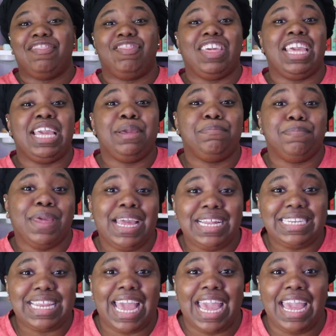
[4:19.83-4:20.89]
The
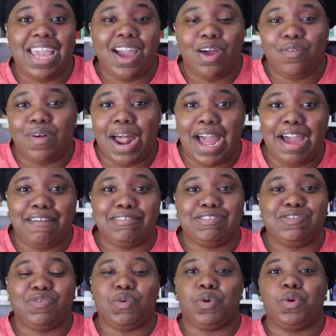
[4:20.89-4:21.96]
big day
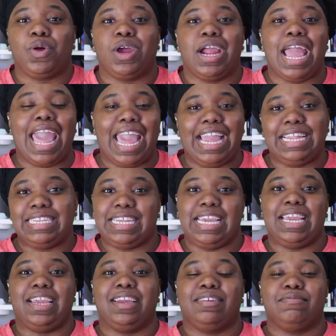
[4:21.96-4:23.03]
arrives for
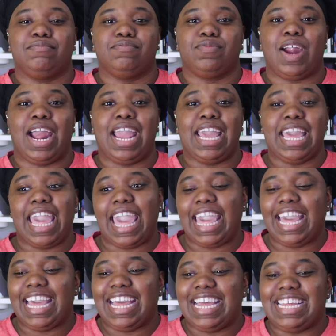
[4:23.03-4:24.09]
AD, right?
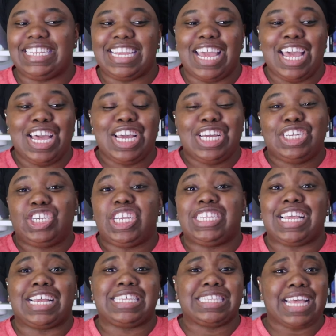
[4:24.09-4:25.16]
And
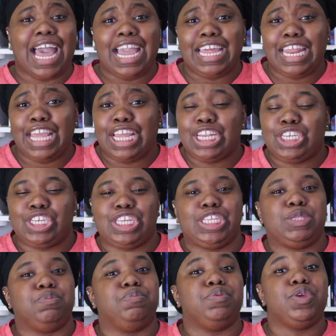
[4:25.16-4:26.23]
she's excited,
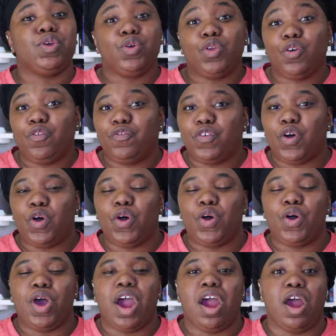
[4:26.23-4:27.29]
she's
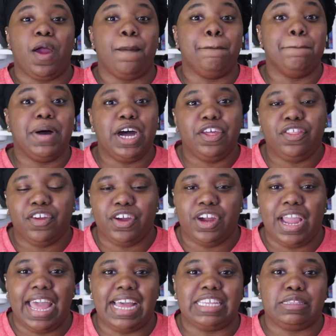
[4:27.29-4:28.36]
beautiful. Her
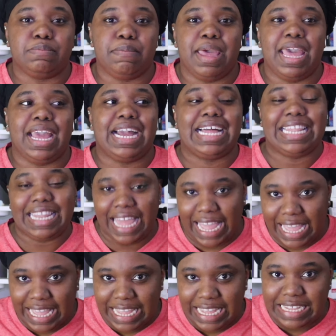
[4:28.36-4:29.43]
mother has met
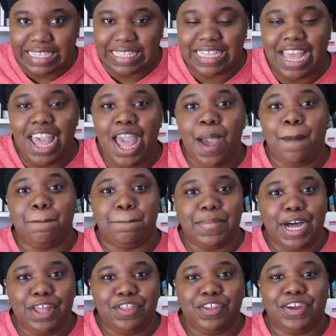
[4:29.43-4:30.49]
Clay's
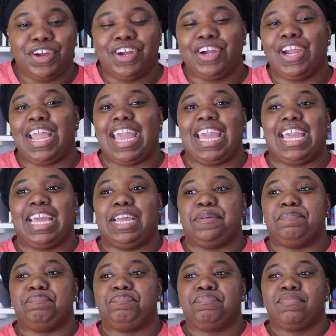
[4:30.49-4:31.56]
mother,
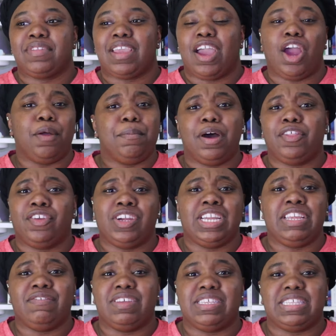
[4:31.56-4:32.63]
and her mother
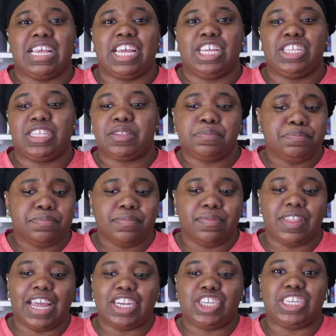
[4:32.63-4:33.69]
even says
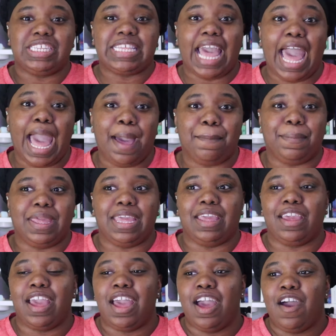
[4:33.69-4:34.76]
that she's
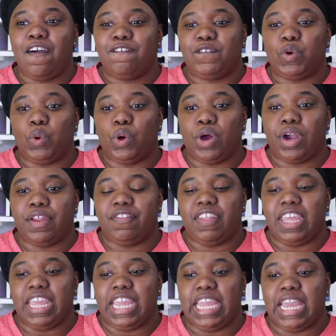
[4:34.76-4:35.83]
happy for
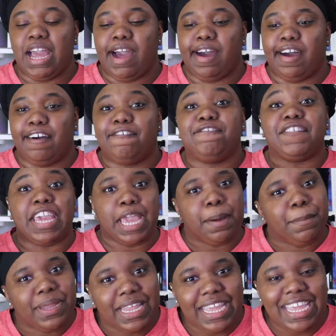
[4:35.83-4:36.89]
the
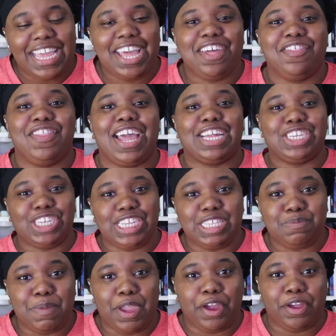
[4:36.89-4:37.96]
family that she's
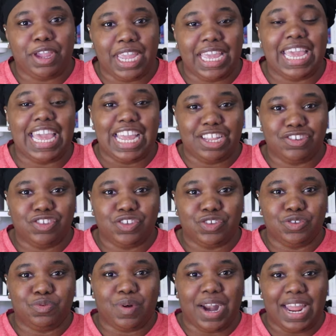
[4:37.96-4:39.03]
marrying
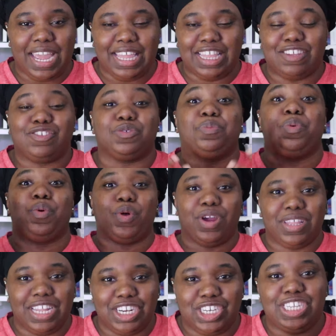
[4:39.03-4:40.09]
into, right? The
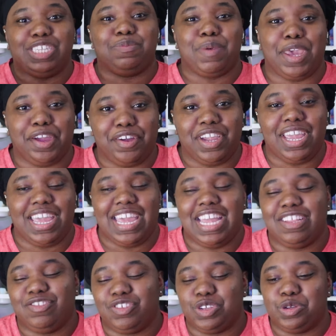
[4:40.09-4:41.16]
support that she's marrying
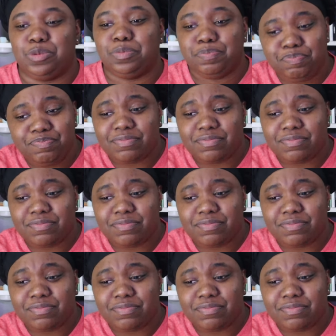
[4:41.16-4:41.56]
into.